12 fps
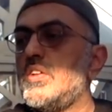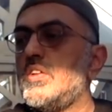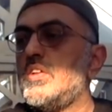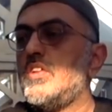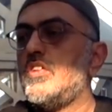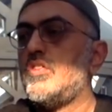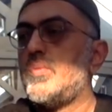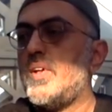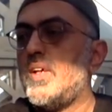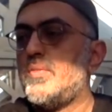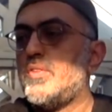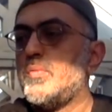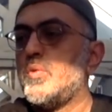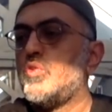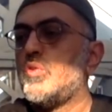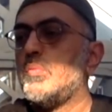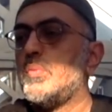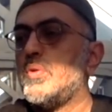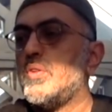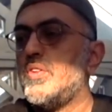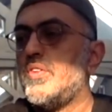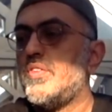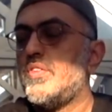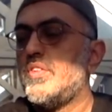This is perhaps the most
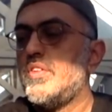important